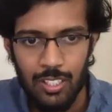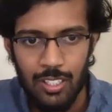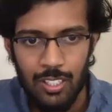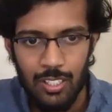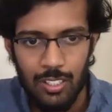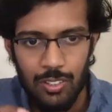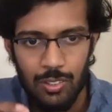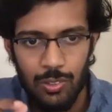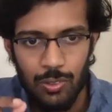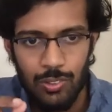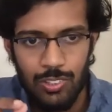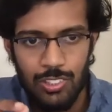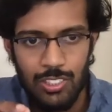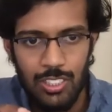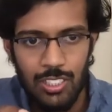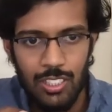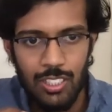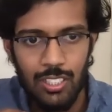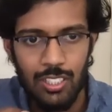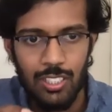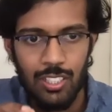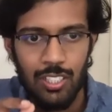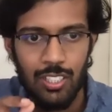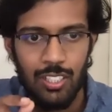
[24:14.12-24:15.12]
you
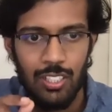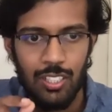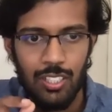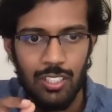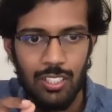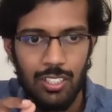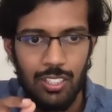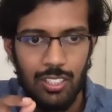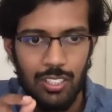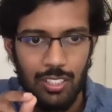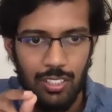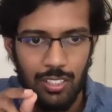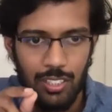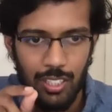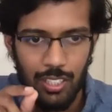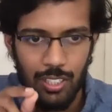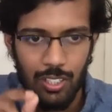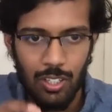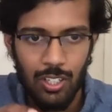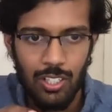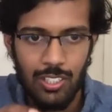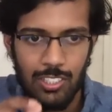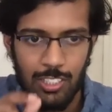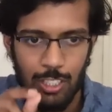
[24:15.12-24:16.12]
see the
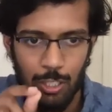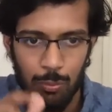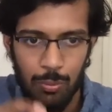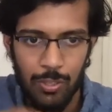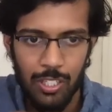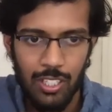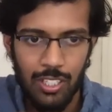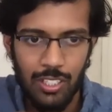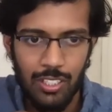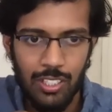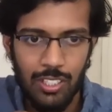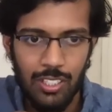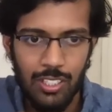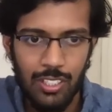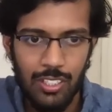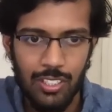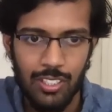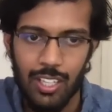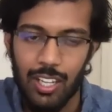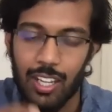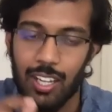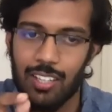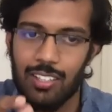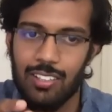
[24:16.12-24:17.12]
dots appearing here
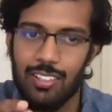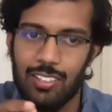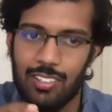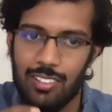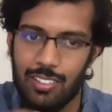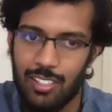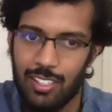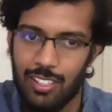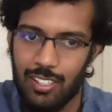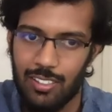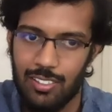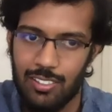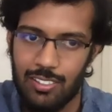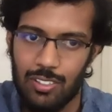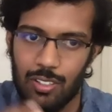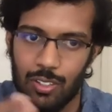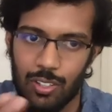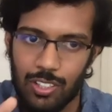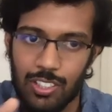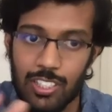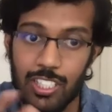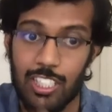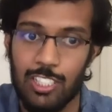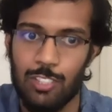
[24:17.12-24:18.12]
are the trials or
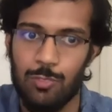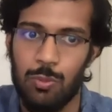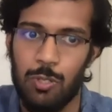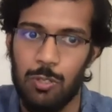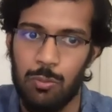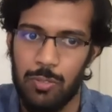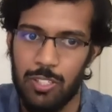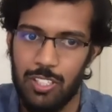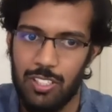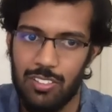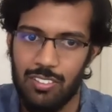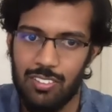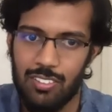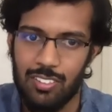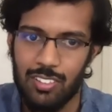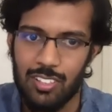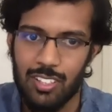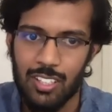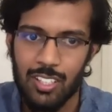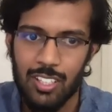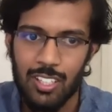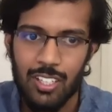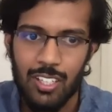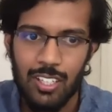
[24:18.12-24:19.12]
the experiments.
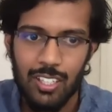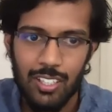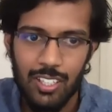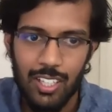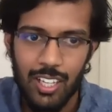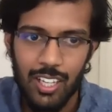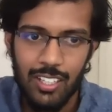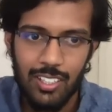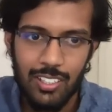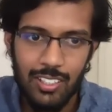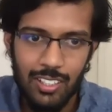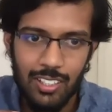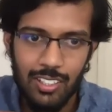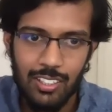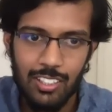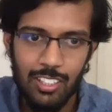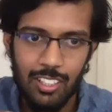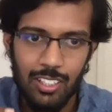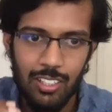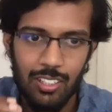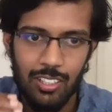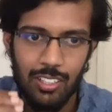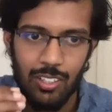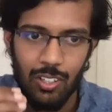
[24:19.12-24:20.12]
Darker
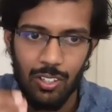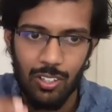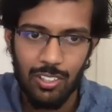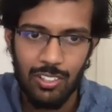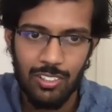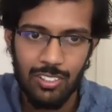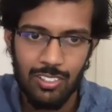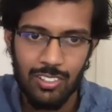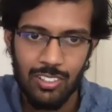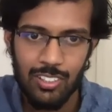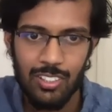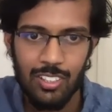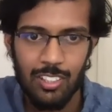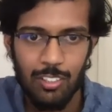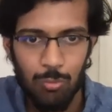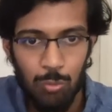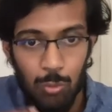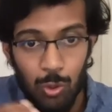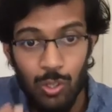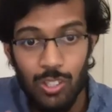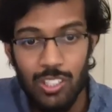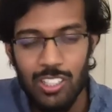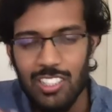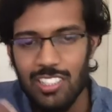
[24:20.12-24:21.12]
the dot,
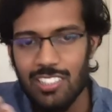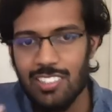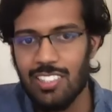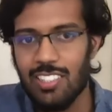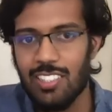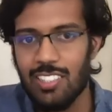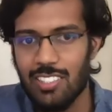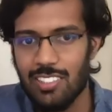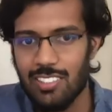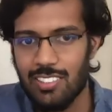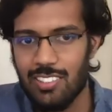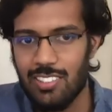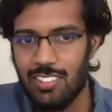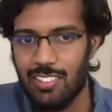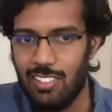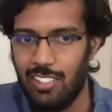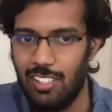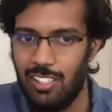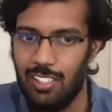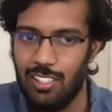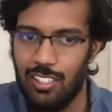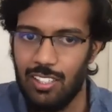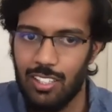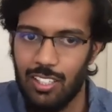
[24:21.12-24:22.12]
more recent is the
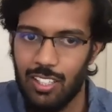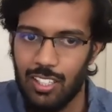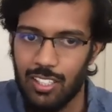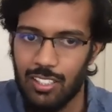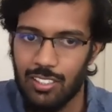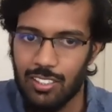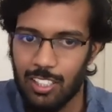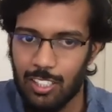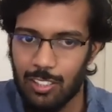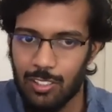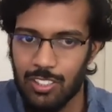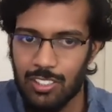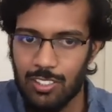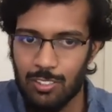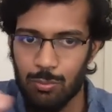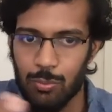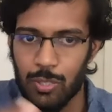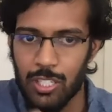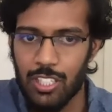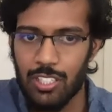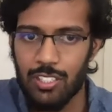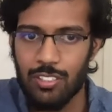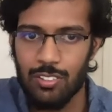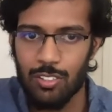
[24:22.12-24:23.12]
trial. Like that is
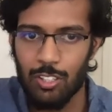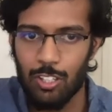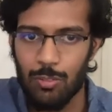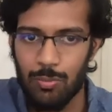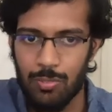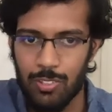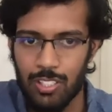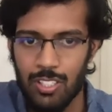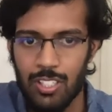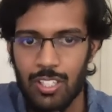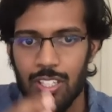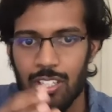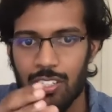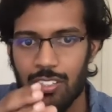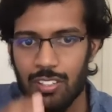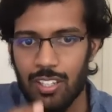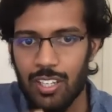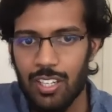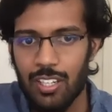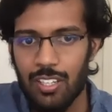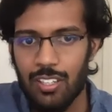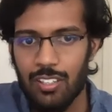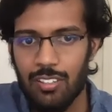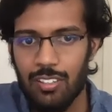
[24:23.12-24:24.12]
Bayes-opt,
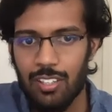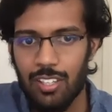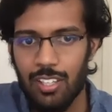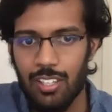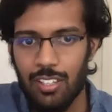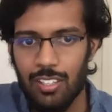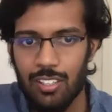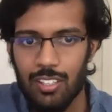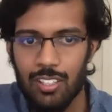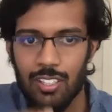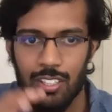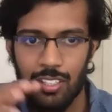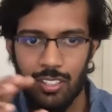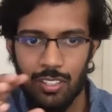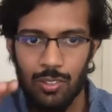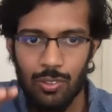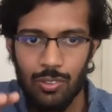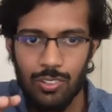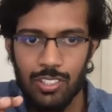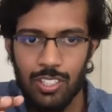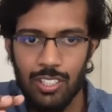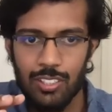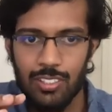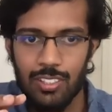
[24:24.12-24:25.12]
tried a trial,
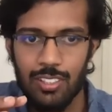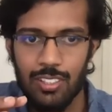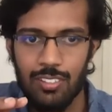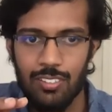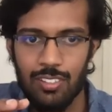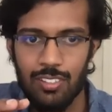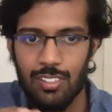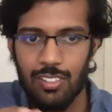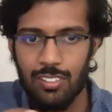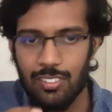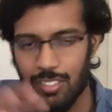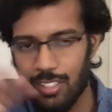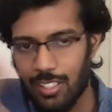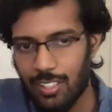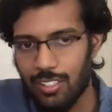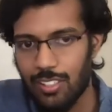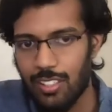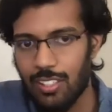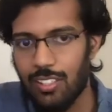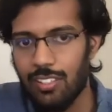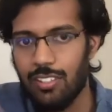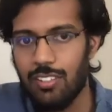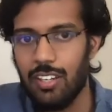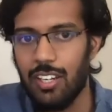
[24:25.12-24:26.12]
looked at the results, and
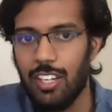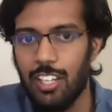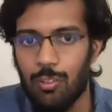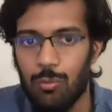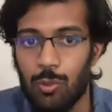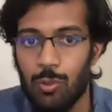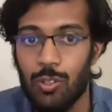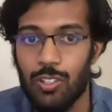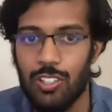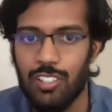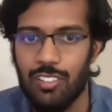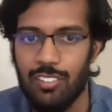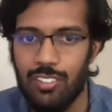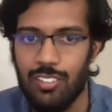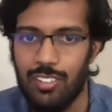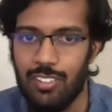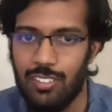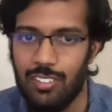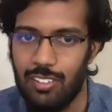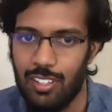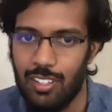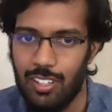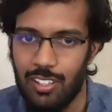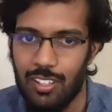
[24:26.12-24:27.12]
then tried a more recent
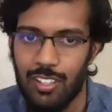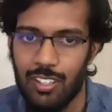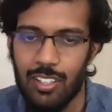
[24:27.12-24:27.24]
trial.